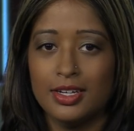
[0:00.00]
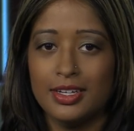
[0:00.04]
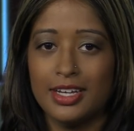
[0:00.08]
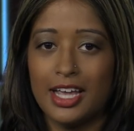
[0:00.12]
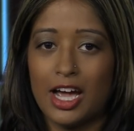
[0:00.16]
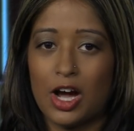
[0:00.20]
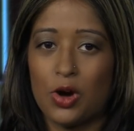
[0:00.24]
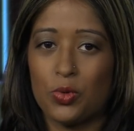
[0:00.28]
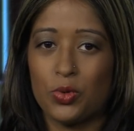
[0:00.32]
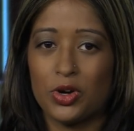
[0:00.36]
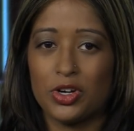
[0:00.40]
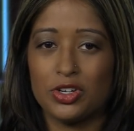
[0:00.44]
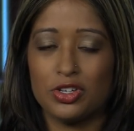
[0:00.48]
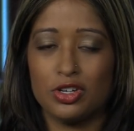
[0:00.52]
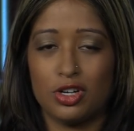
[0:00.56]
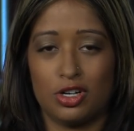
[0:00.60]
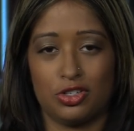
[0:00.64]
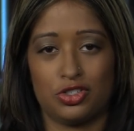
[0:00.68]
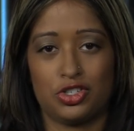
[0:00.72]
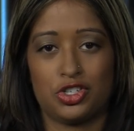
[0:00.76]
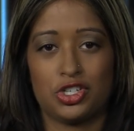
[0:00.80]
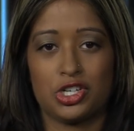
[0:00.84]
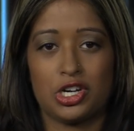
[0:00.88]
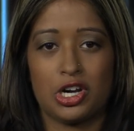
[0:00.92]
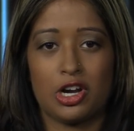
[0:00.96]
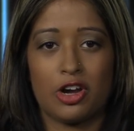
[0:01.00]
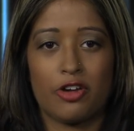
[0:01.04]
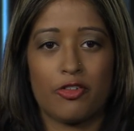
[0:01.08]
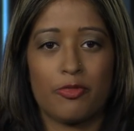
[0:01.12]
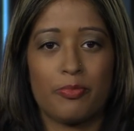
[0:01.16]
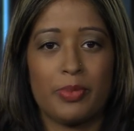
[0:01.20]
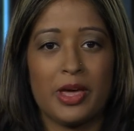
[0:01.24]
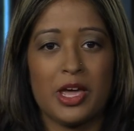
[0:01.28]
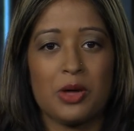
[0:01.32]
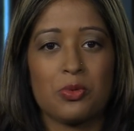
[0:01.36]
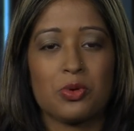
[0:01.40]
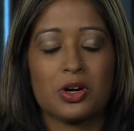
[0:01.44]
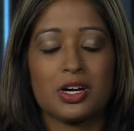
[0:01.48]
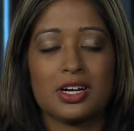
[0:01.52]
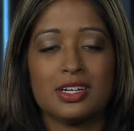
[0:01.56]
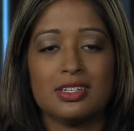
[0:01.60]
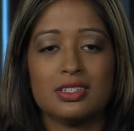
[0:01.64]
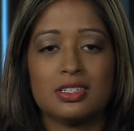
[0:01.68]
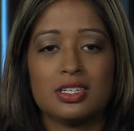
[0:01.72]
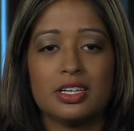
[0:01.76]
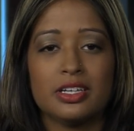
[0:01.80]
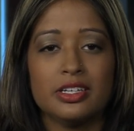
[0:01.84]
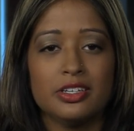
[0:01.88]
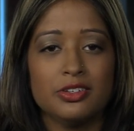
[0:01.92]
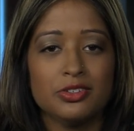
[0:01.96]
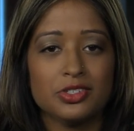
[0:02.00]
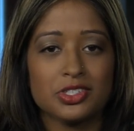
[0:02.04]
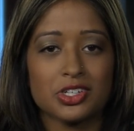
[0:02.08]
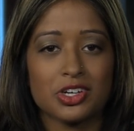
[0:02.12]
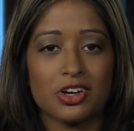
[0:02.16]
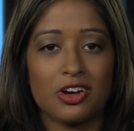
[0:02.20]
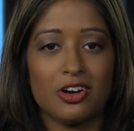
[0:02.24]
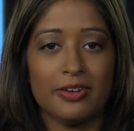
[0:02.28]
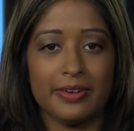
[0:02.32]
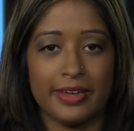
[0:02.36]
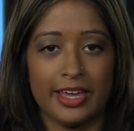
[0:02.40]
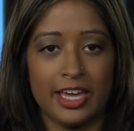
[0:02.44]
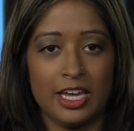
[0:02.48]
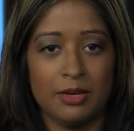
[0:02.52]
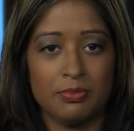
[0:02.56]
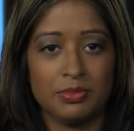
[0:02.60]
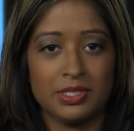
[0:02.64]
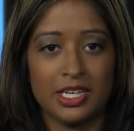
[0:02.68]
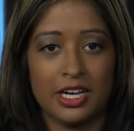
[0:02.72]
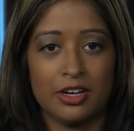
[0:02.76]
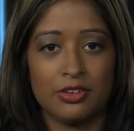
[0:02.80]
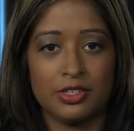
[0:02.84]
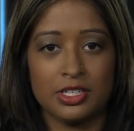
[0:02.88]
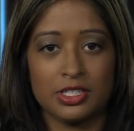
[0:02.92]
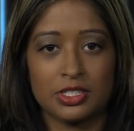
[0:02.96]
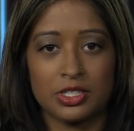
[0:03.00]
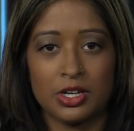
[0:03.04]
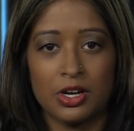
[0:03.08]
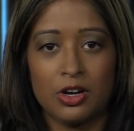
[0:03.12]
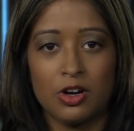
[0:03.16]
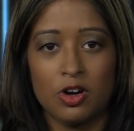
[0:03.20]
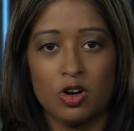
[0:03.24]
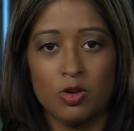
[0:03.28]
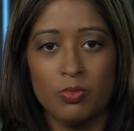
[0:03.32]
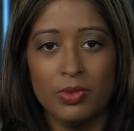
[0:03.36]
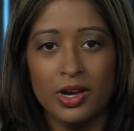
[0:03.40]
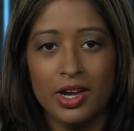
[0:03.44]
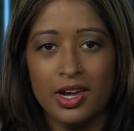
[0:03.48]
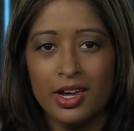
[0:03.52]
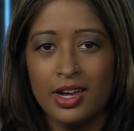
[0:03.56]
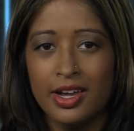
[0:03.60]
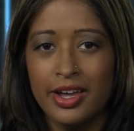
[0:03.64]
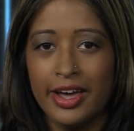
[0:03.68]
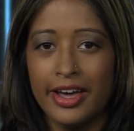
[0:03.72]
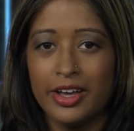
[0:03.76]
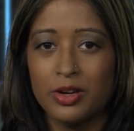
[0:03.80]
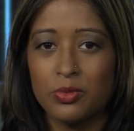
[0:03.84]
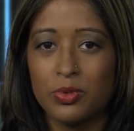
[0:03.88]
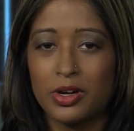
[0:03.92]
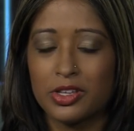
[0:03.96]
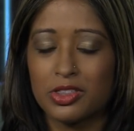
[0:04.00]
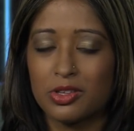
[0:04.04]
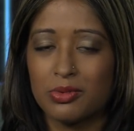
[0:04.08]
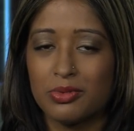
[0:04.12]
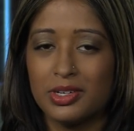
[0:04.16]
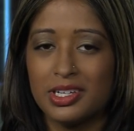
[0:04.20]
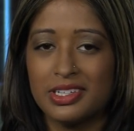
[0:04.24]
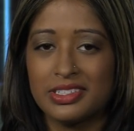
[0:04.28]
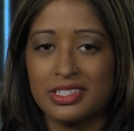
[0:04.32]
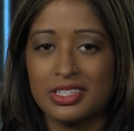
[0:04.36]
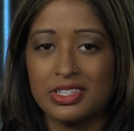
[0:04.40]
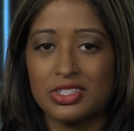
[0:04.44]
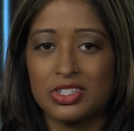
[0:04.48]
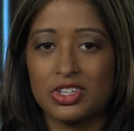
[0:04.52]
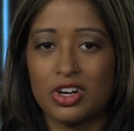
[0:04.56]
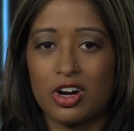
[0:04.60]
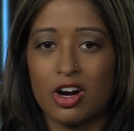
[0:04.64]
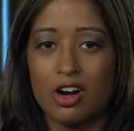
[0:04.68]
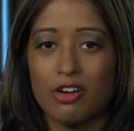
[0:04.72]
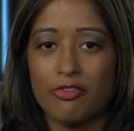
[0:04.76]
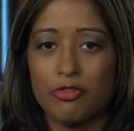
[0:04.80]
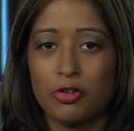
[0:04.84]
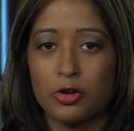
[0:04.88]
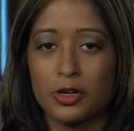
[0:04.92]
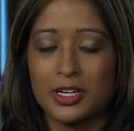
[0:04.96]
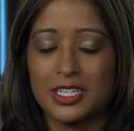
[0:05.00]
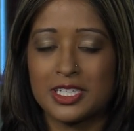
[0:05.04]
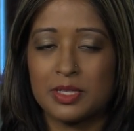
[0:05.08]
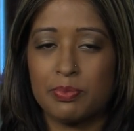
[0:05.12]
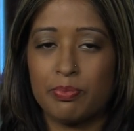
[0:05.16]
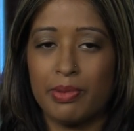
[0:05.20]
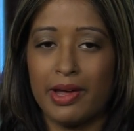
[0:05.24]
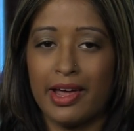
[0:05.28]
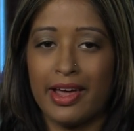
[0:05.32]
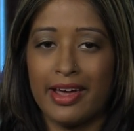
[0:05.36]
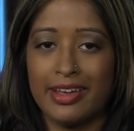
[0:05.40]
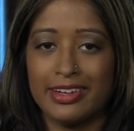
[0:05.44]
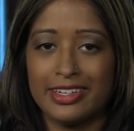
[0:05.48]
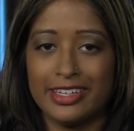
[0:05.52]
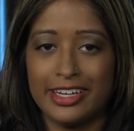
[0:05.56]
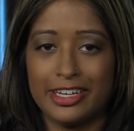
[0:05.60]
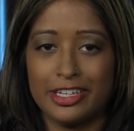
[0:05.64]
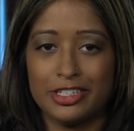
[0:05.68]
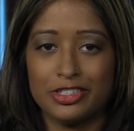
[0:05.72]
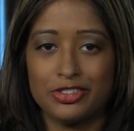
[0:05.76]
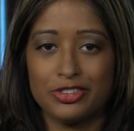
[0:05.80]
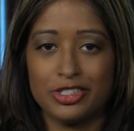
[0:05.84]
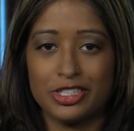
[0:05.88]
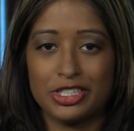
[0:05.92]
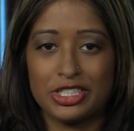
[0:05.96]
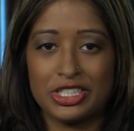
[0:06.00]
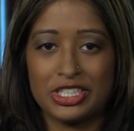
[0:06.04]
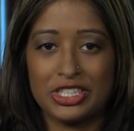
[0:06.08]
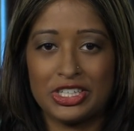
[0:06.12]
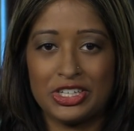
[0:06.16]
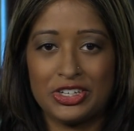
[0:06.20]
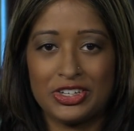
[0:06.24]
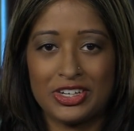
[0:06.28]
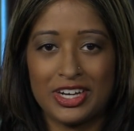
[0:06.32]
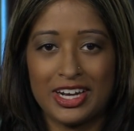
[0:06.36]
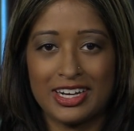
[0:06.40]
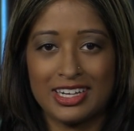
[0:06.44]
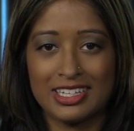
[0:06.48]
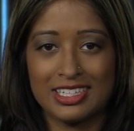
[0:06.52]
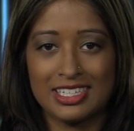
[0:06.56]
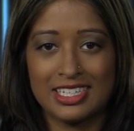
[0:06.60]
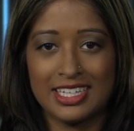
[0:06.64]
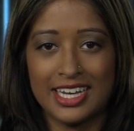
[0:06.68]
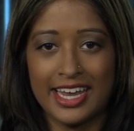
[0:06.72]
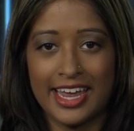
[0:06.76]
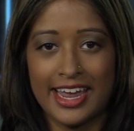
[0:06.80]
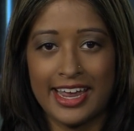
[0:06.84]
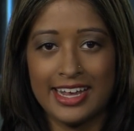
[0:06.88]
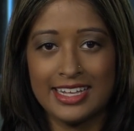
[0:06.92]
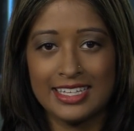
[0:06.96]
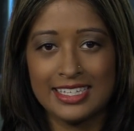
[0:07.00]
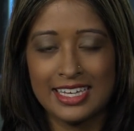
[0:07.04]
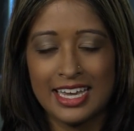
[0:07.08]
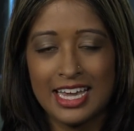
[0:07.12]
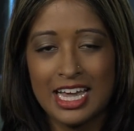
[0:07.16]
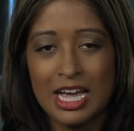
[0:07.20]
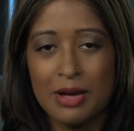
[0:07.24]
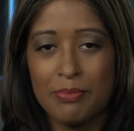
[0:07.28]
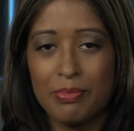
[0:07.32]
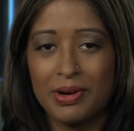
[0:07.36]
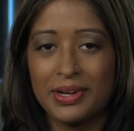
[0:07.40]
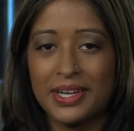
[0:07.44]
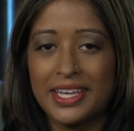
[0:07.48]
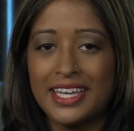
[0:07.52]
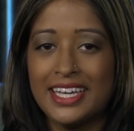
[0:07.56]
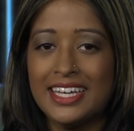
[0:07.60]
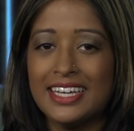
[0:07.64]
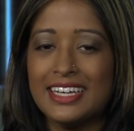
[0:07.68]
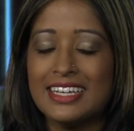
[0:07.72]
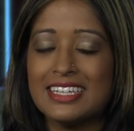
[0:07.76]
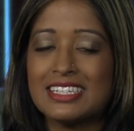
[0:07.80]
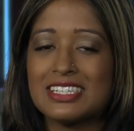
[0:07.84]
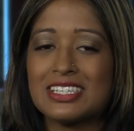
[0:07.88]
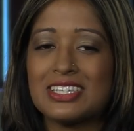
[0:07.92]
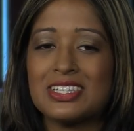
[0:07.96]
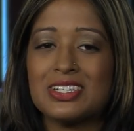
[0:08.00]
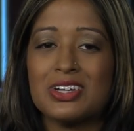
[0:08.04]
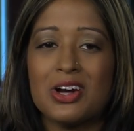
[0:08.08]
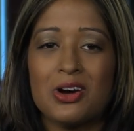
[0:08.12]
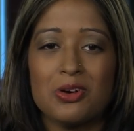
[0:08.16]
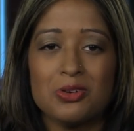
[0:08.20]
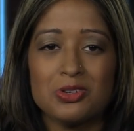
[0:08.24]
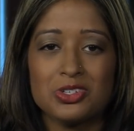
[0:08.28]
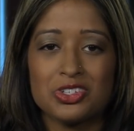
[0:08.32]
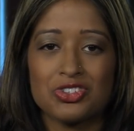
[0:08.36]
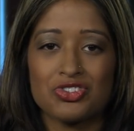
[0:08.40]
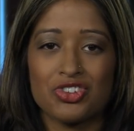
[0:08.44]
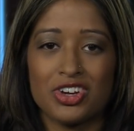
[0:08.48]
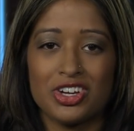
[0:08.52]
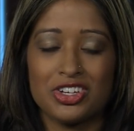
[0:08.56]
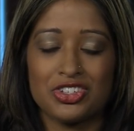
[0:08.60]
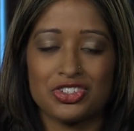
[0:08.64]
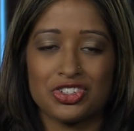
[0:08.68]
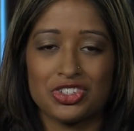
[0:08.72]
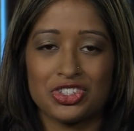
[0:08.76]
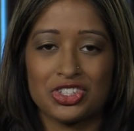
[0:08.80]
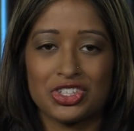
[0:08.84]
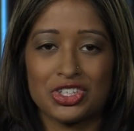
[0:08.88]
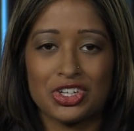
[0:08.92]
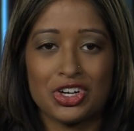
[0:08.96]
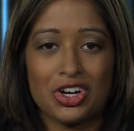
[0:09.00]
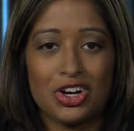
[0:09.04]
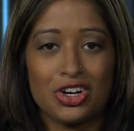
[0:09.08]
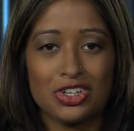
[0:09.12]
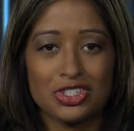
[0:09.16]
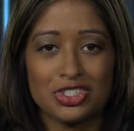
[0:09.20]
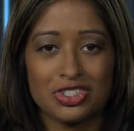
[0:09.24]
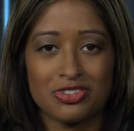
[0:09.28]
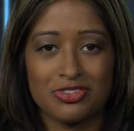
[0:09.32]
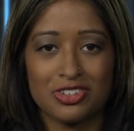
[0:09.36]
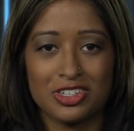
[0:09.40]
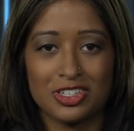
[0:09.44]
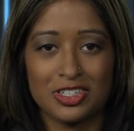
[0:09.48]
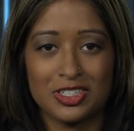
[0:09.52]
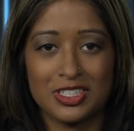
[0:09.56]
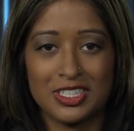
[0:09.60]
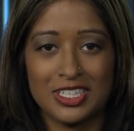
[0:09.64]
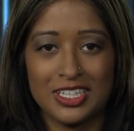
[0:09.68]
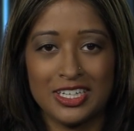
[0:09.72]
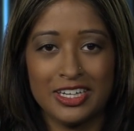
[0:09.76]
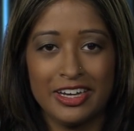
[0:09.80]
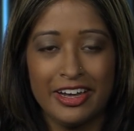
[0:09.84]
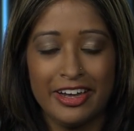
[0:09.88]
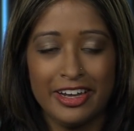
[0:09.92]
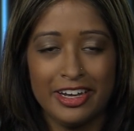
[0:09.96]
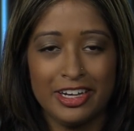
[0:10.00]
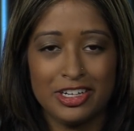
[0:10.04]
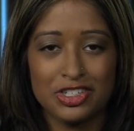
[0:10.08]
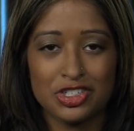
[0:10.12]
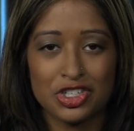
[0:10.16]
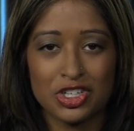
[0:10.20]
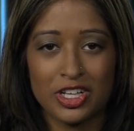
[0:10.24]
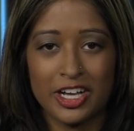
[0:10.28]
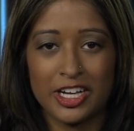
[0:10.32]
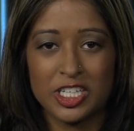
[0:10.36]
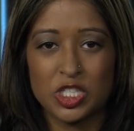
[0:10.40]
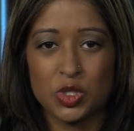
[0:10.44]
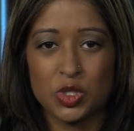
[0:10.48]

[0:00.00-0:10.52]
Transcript: Now, we're not sure if Bey will continue to call Cape Town his home and what the reasons are for his banned entry to the United States, but he is no stranger to controversy. In July